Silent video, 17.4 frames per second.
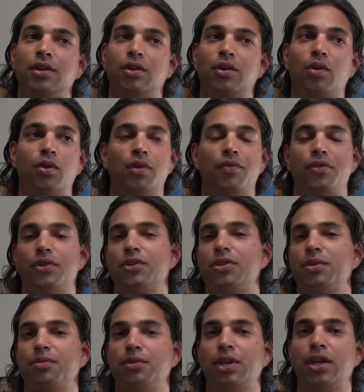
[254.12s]
or if
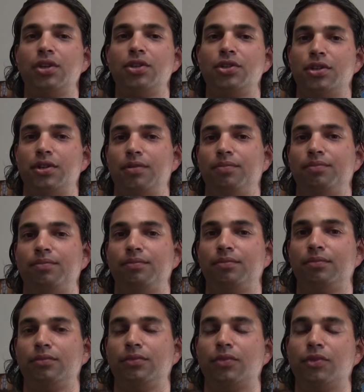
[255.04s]
there's some tension.
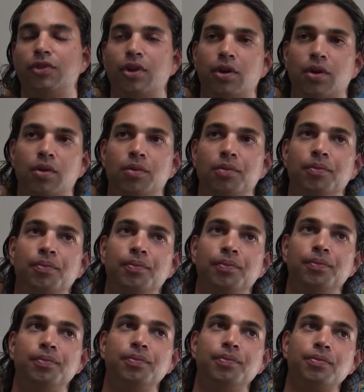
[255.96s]
So
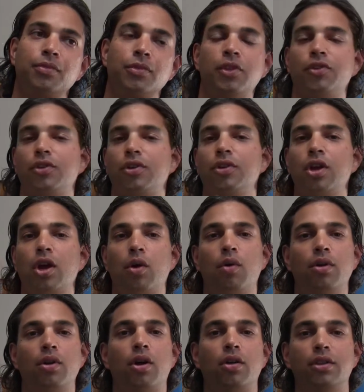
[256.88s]
this could
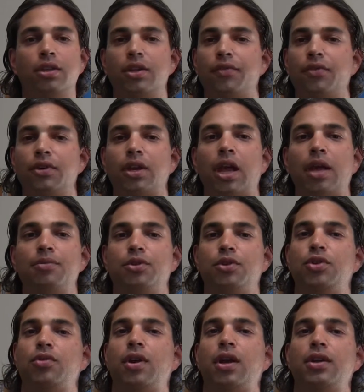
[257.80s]
go in all different kinds of
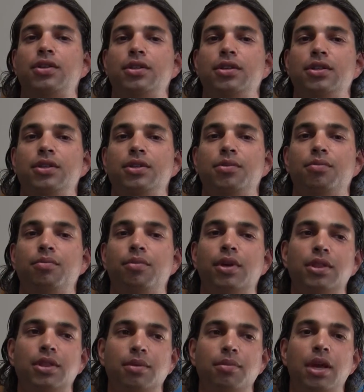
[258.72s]
directions,
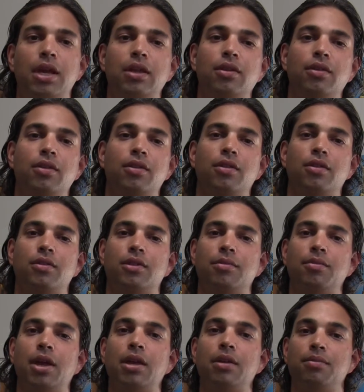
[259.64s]
but the
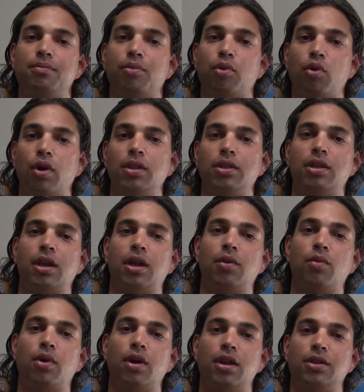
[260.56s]
main point that I
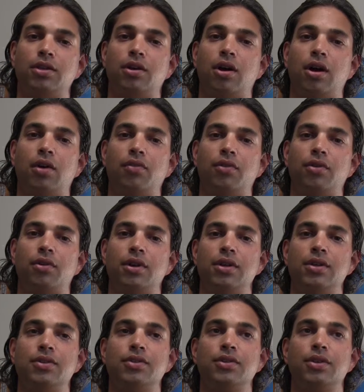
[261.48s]
wanted to offer
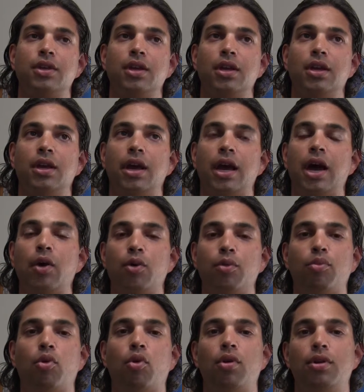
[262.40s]
is how
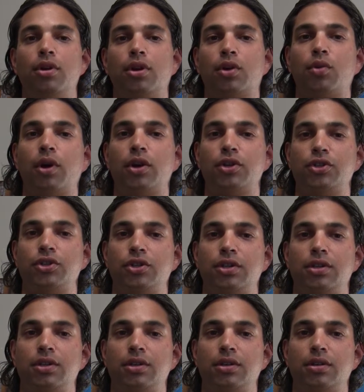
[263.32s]
important a
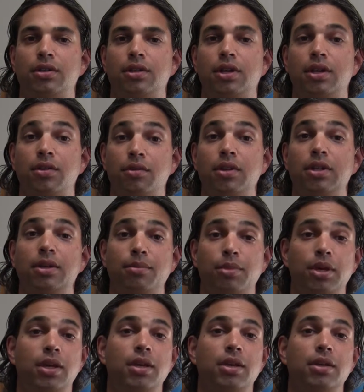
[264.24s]
question can really
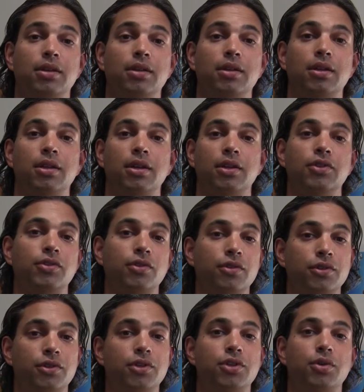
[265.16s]
be. In
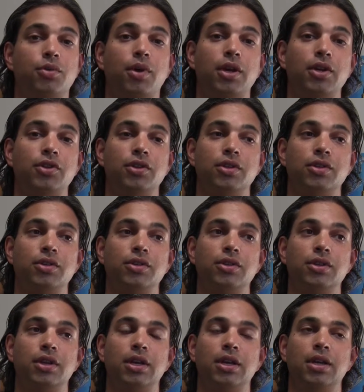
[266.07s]
certain situations,